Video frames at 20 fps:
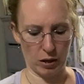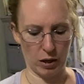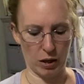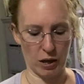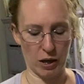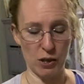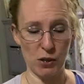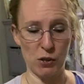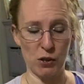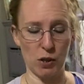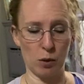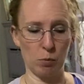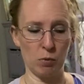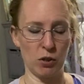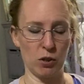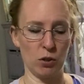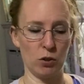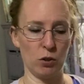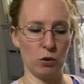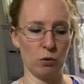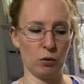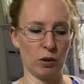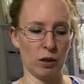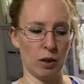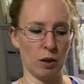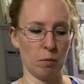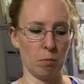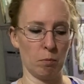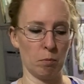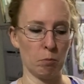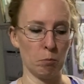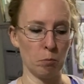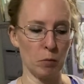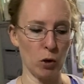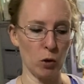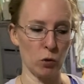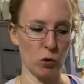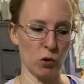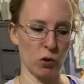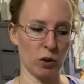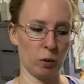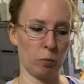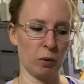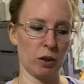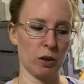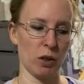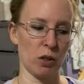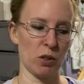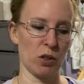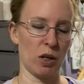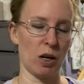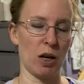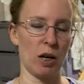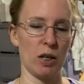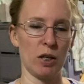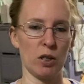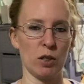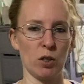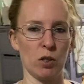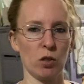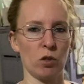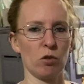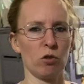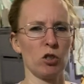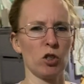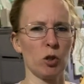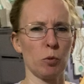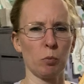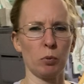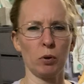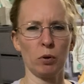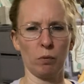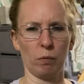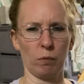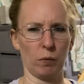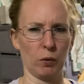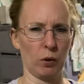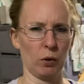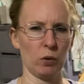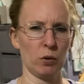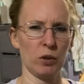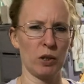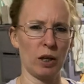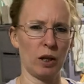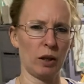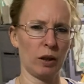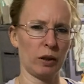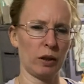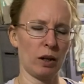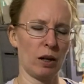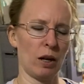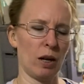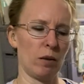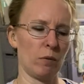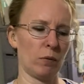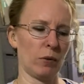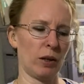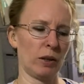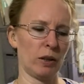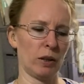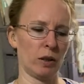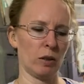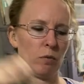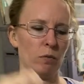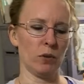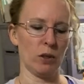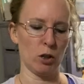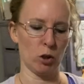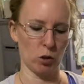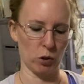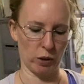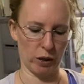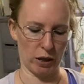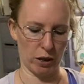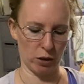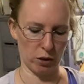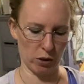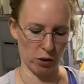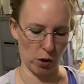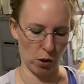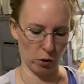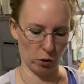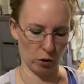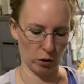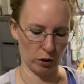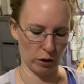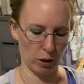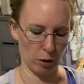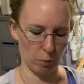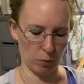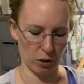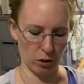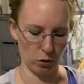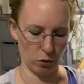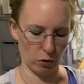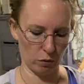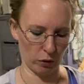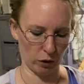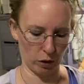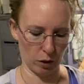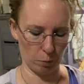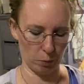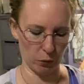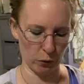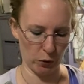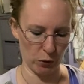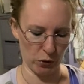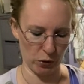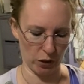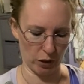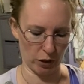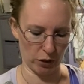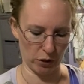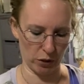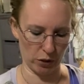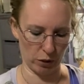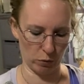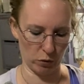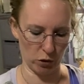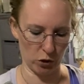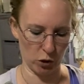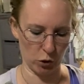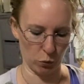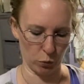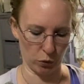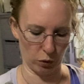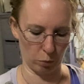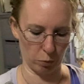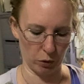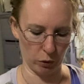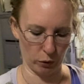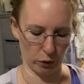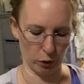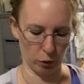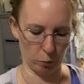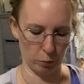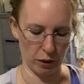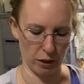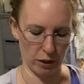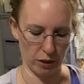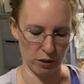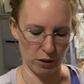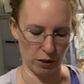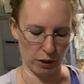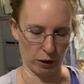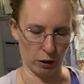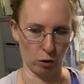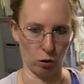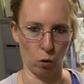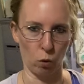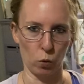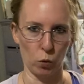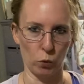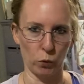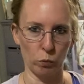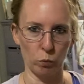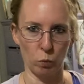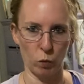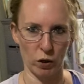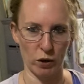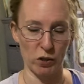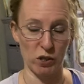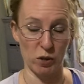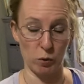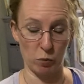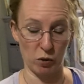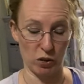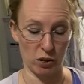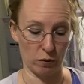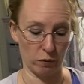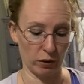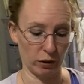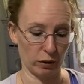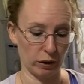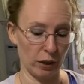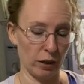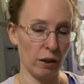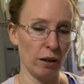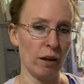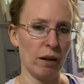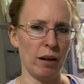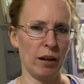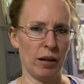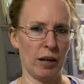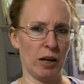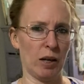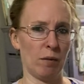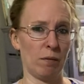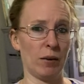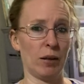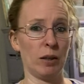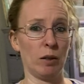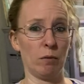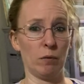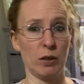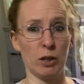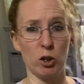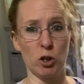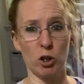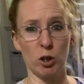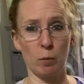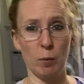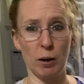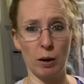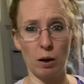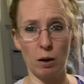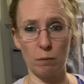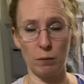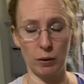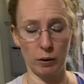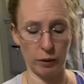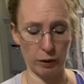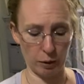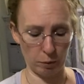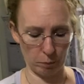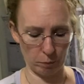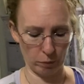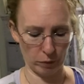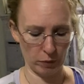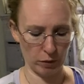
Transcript: I substitute them mostly because I just prefer Delica. I find that the finish lasts longer on them. I do have a couple designs that I've stitched with Mill Hill beads, like gold ones specifically, and I find the finish coming off on them.